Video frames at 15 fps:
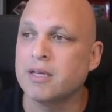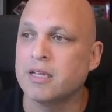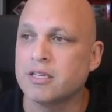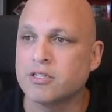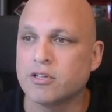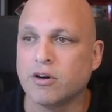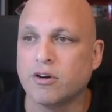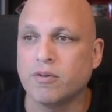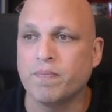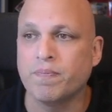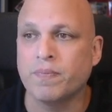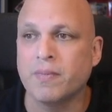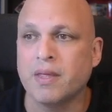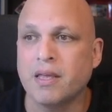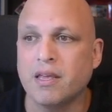So
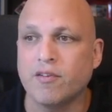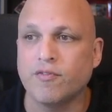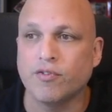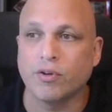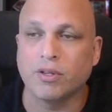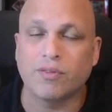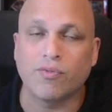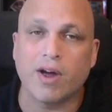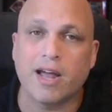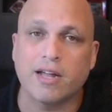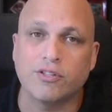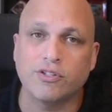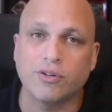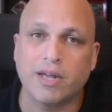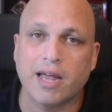if you try
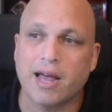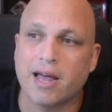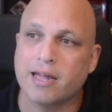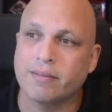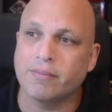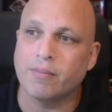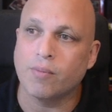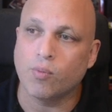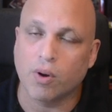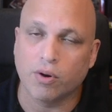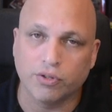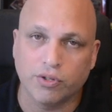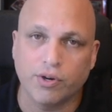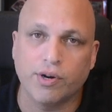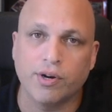to get
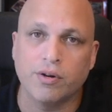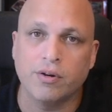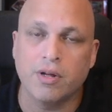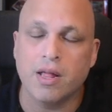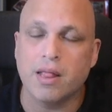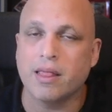Waldurio,